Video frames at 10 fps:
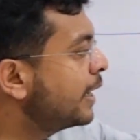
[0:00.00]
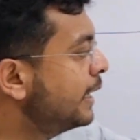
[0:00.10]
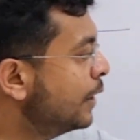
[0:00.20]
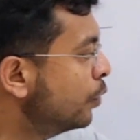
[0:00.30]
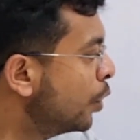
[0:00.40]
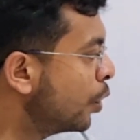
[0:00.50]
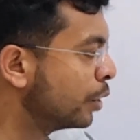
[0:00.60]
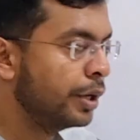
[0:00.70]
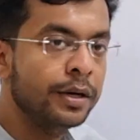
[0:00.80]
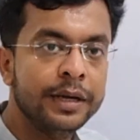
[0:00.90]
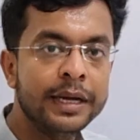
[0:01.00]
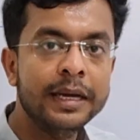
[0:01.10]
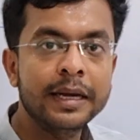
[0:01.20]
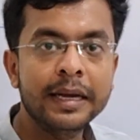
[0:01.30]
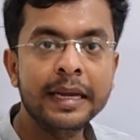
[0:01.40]
a new node
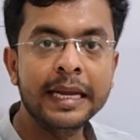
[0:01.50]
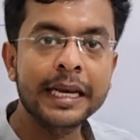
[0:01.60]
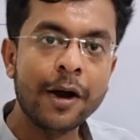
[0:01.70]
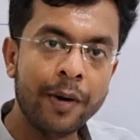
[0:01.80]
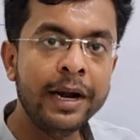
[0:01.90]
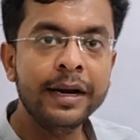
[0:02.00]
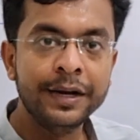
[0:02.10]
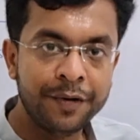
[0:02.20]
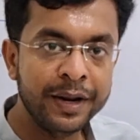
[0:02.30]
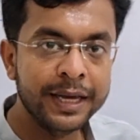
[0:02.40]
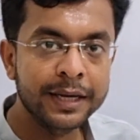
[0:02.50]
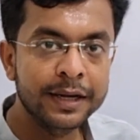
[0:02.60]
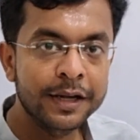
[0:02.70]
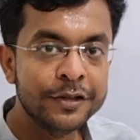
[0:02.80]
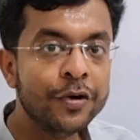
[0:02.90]
in our
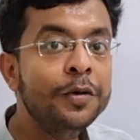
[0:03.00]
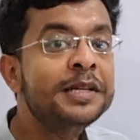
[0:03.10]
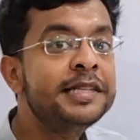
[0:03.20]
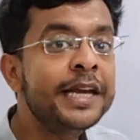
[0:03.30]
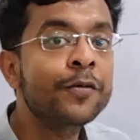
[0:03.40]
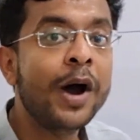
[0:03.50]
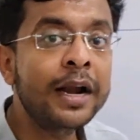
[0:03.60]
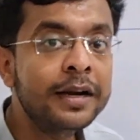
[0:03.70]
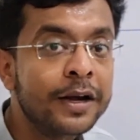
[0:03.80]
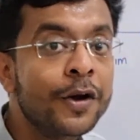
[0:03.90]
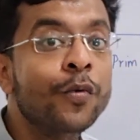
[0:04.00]
tree. So we'll be seeing what?